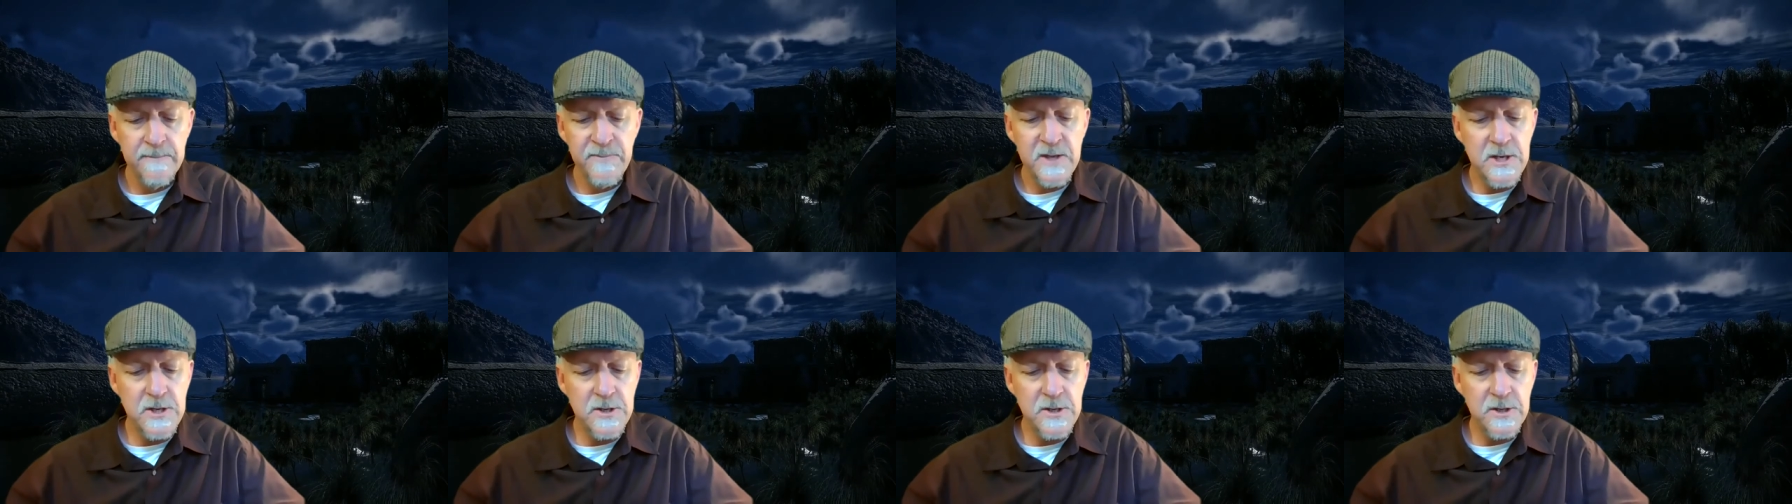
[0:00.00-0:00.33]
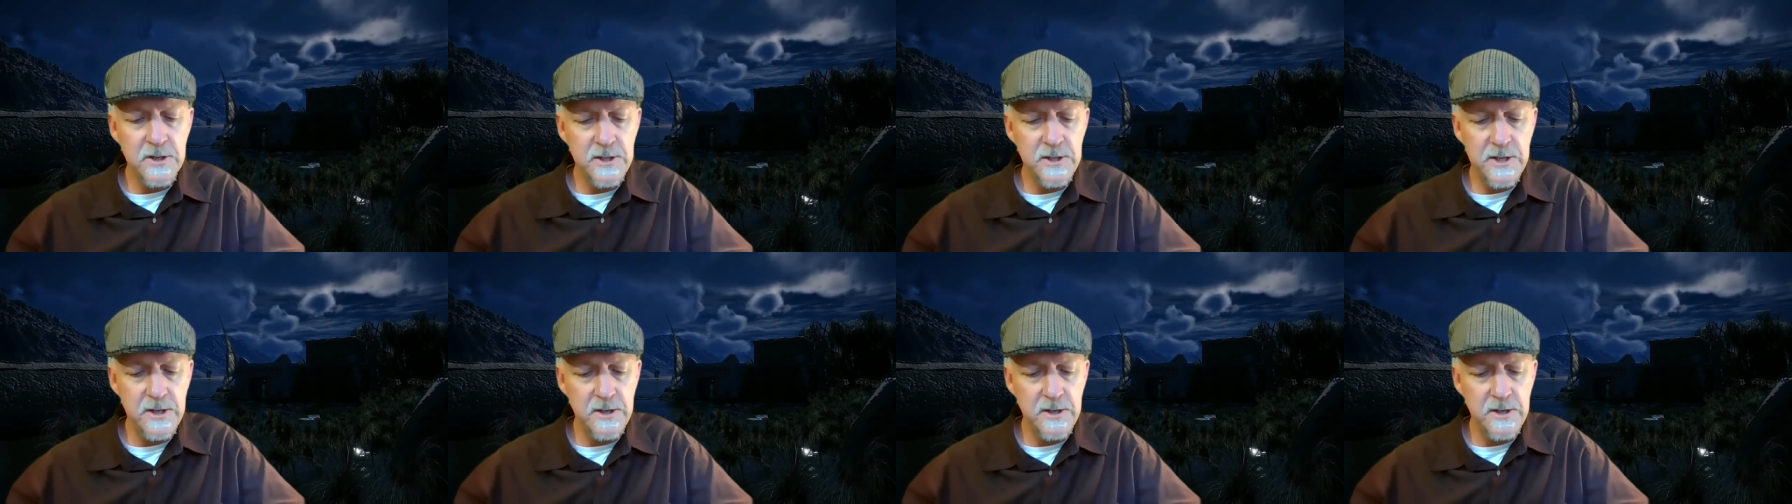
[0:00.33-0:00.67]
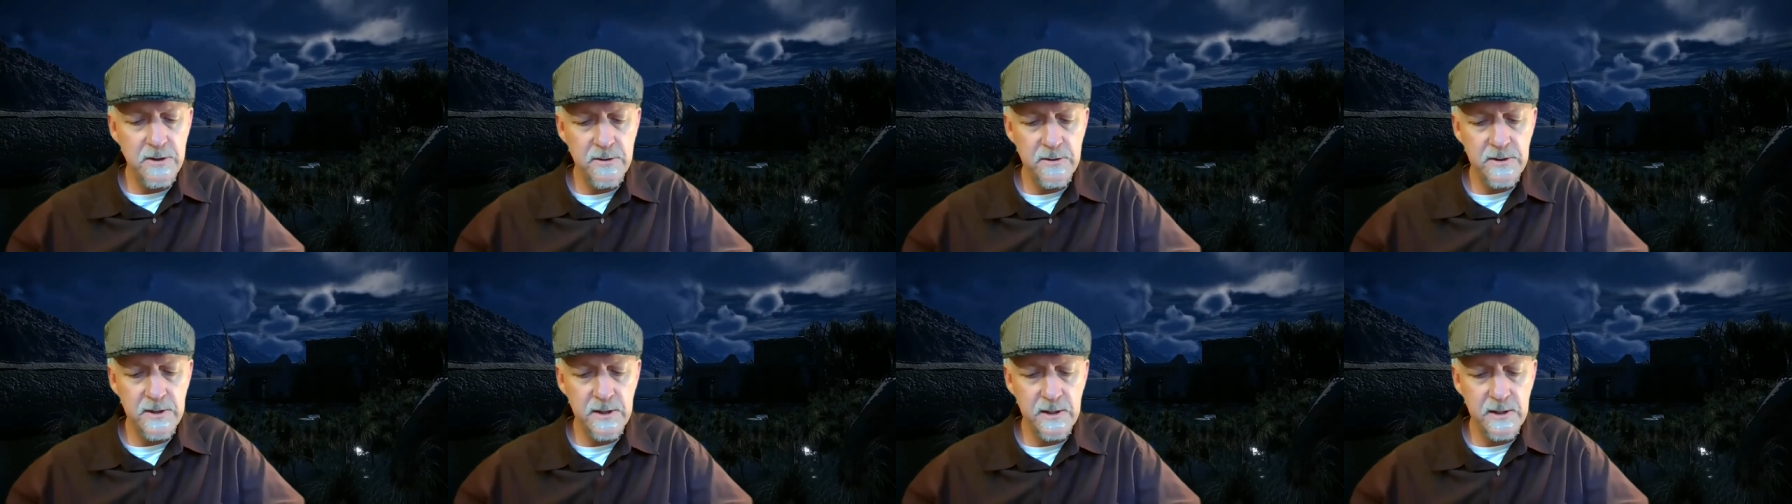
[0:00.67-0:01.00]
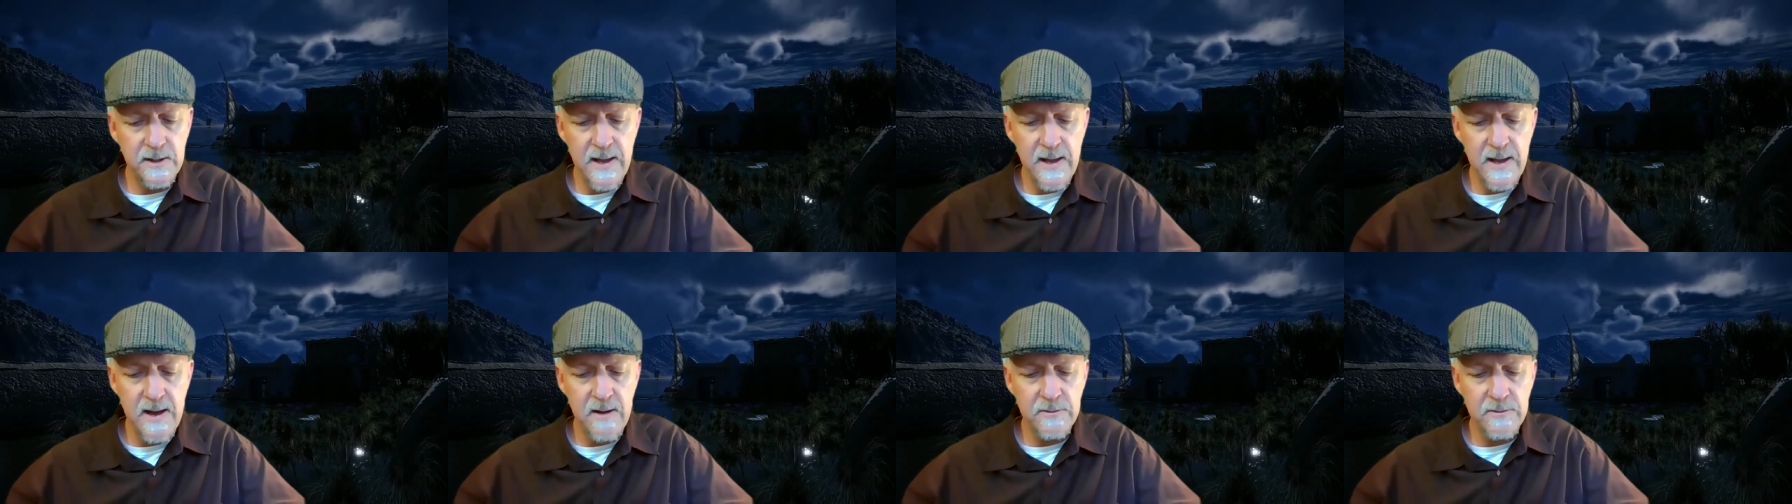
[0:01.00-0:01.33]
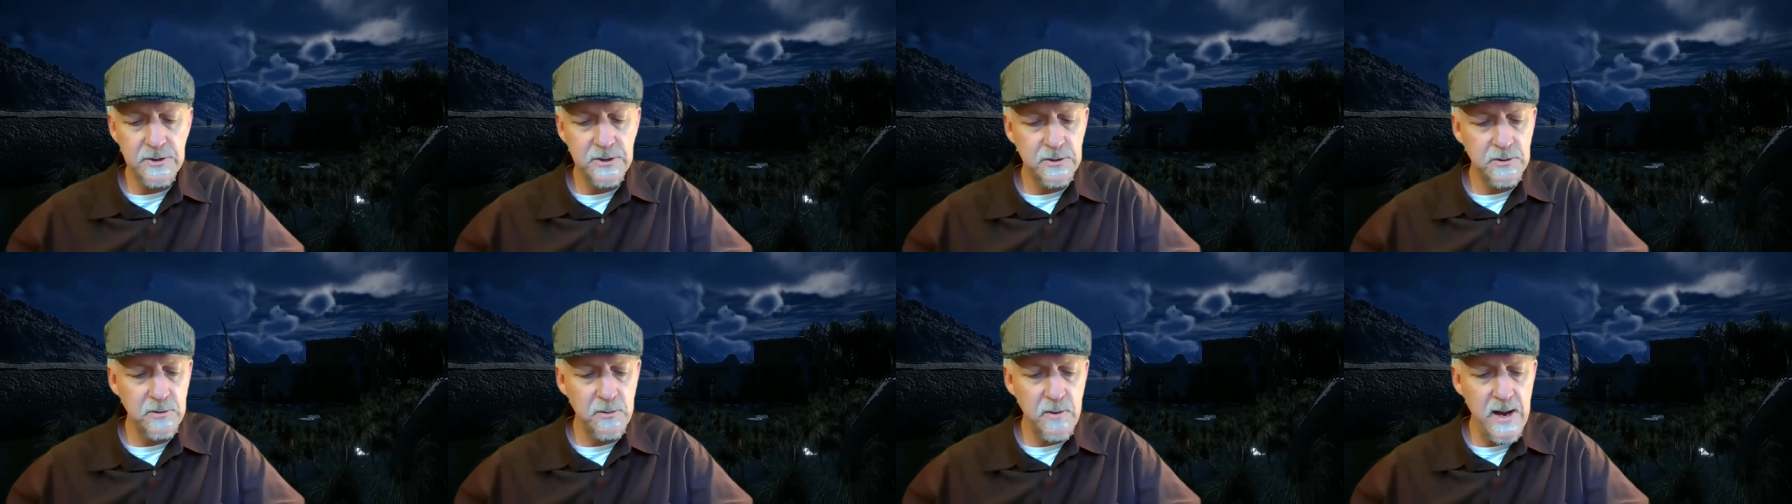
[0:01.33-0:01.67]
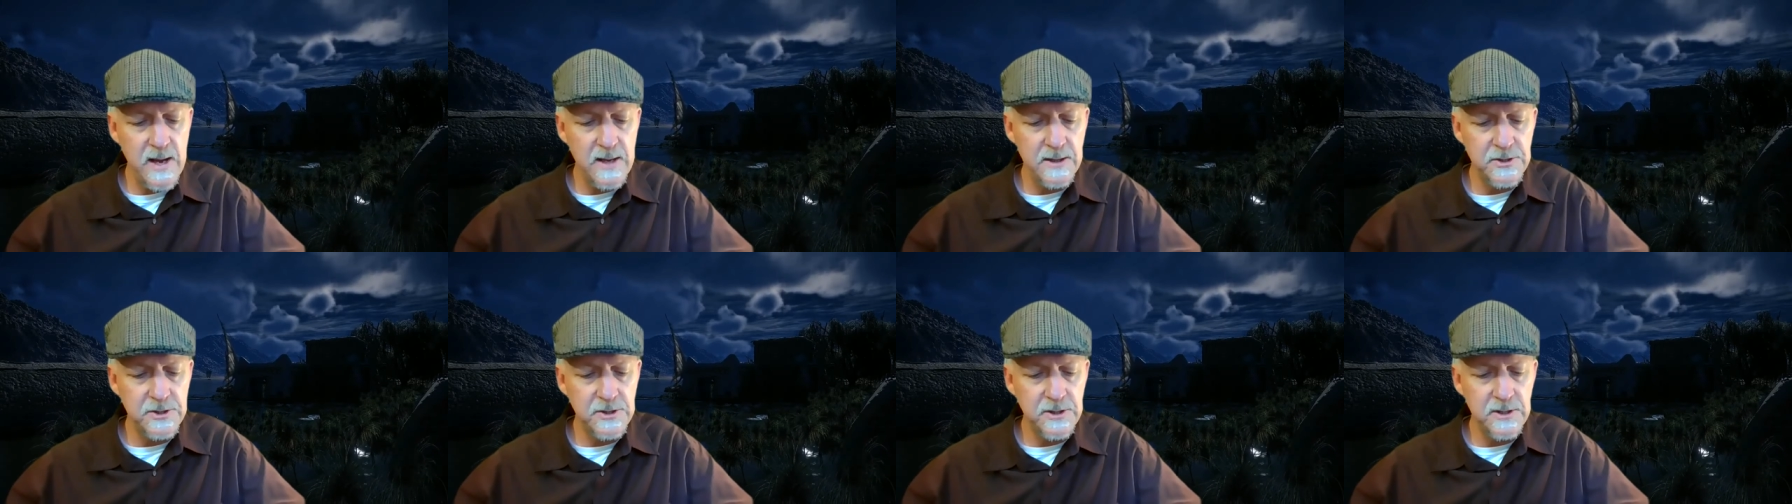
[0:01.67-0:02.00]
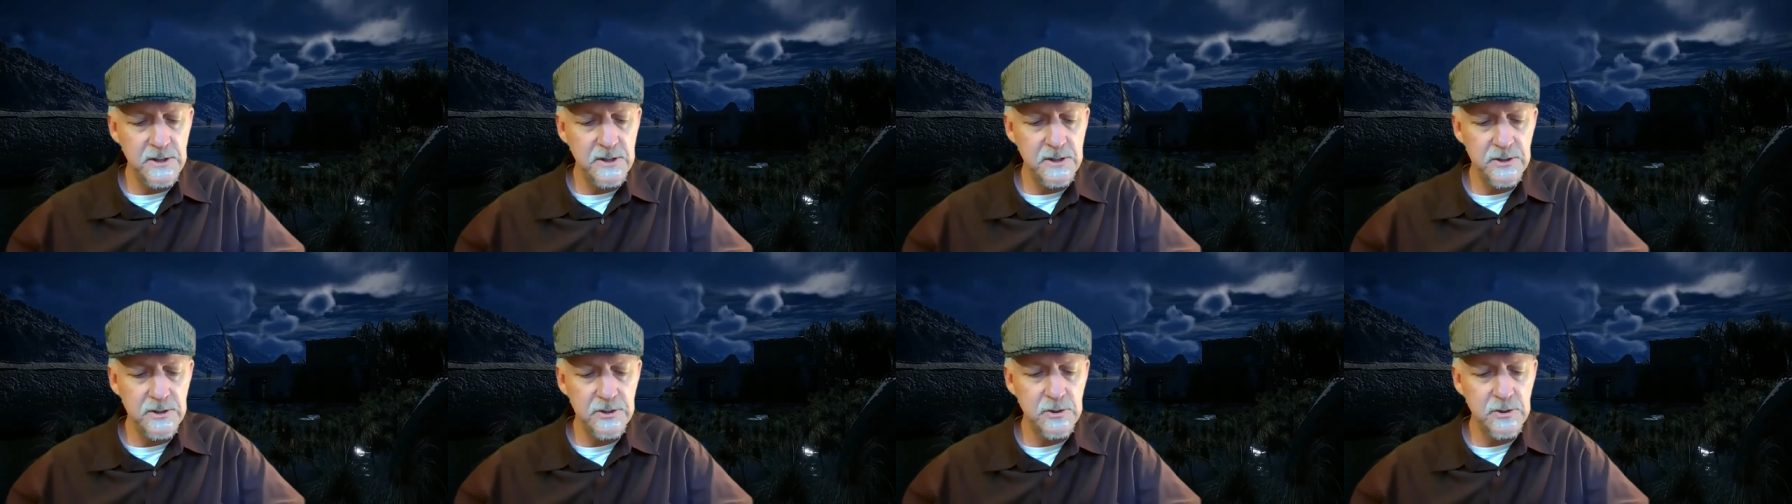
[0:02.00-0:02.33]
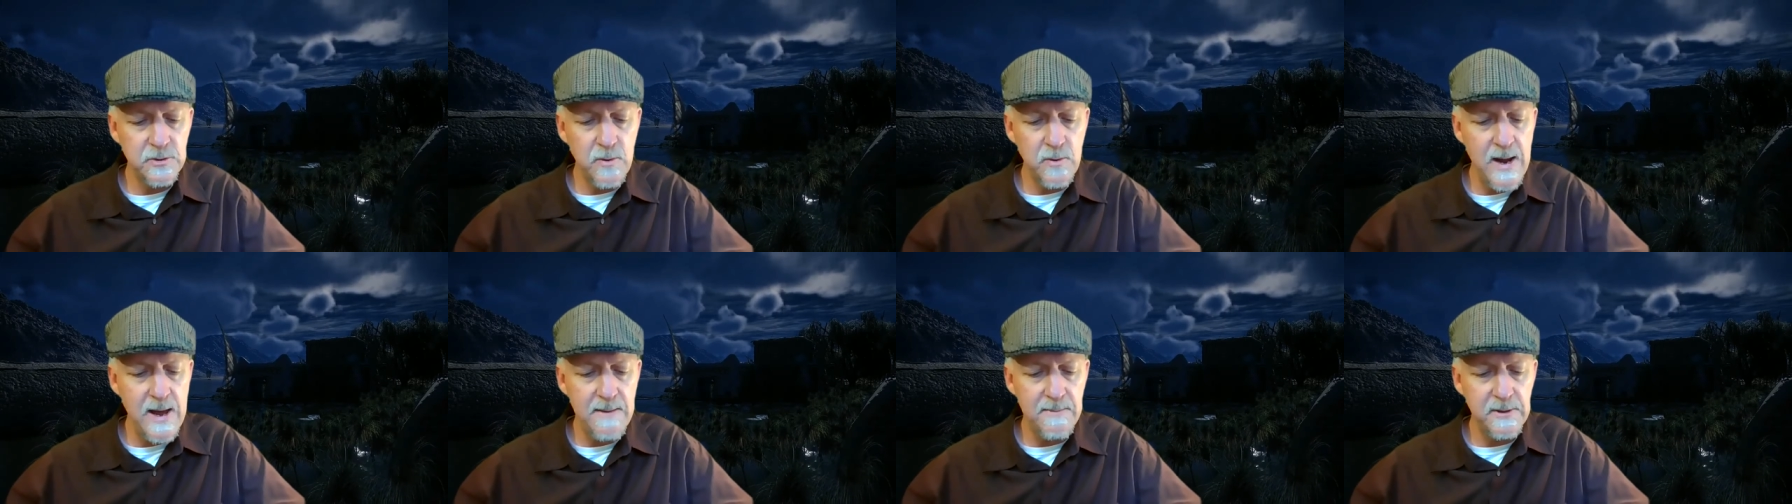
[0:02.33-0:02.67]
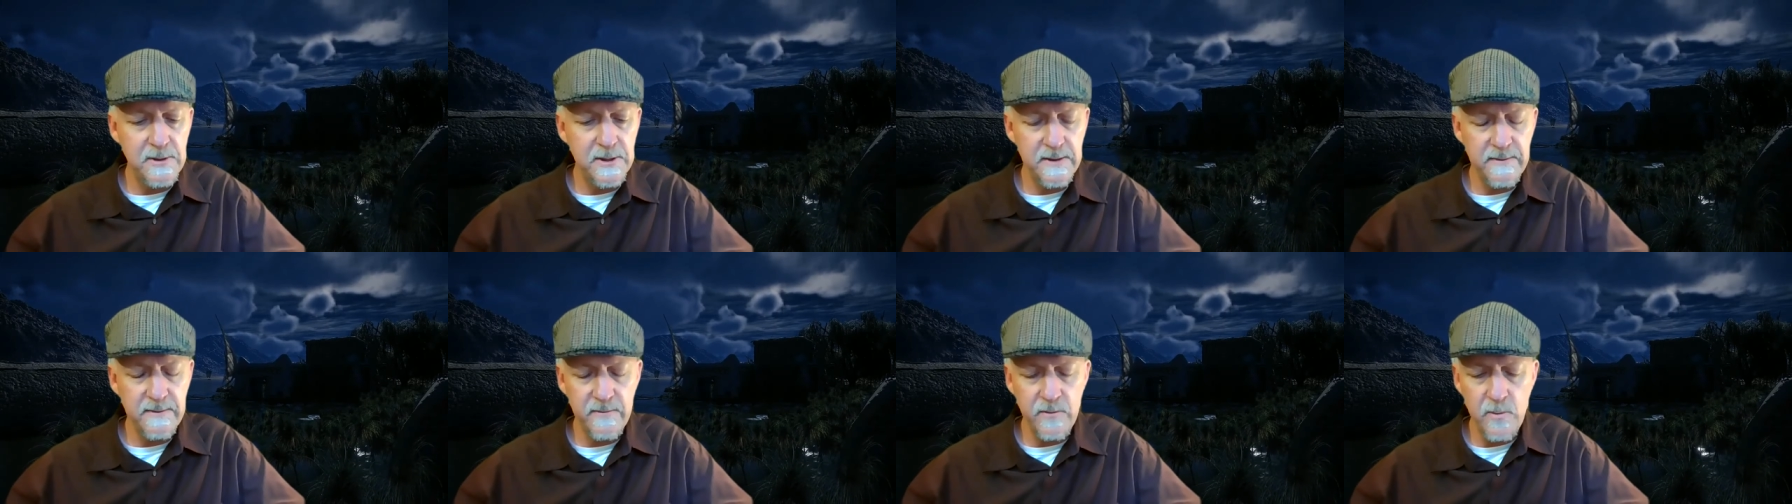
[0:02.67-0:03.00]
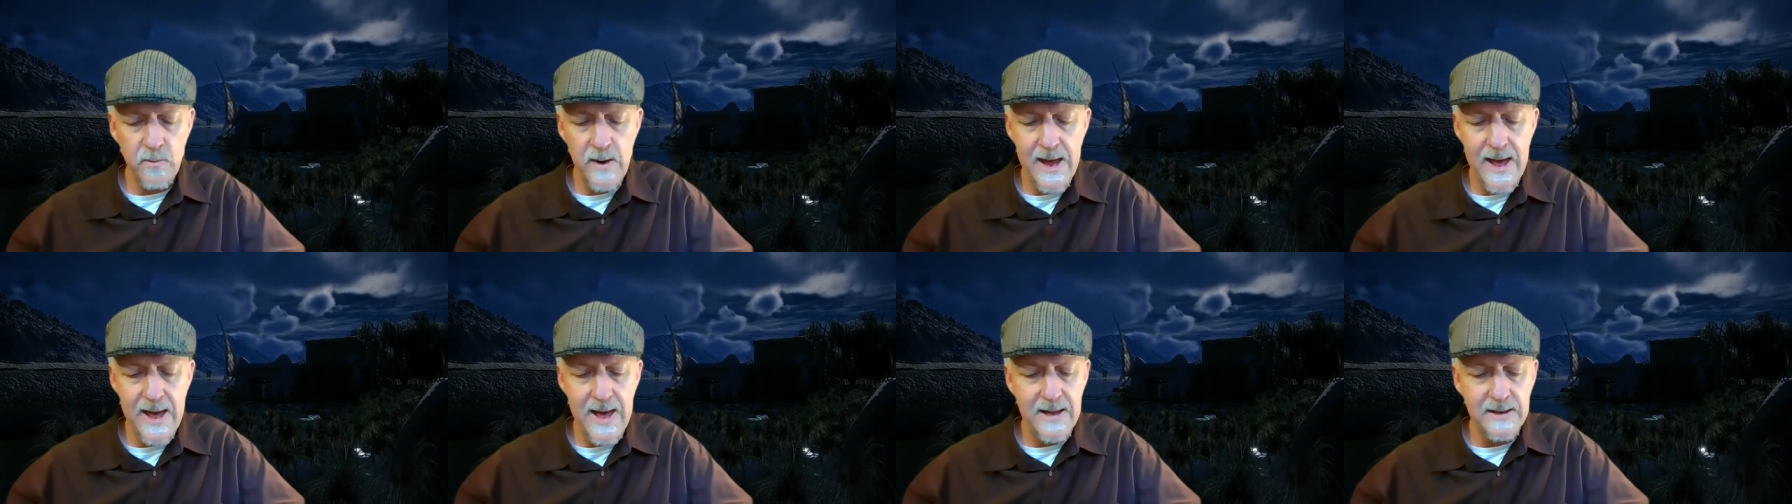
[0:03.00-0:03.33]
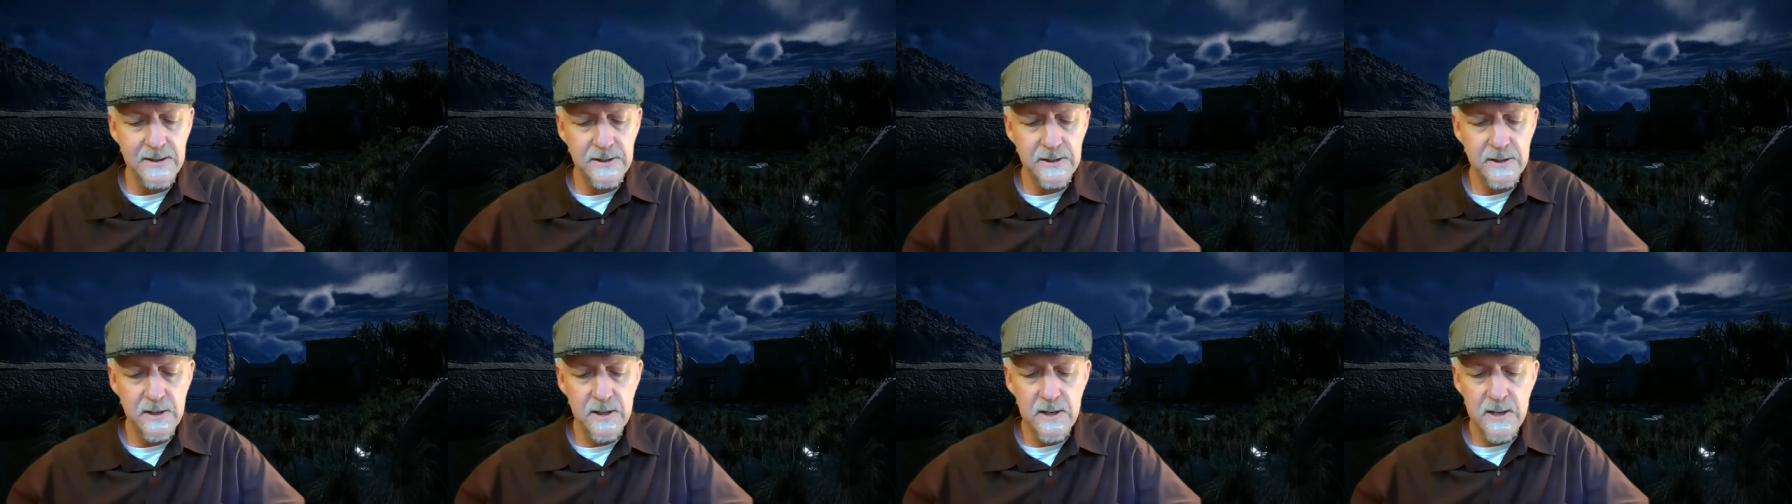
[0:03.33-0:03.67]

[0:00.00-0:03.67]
He could hear the loud scratching and scrabbling of a rat.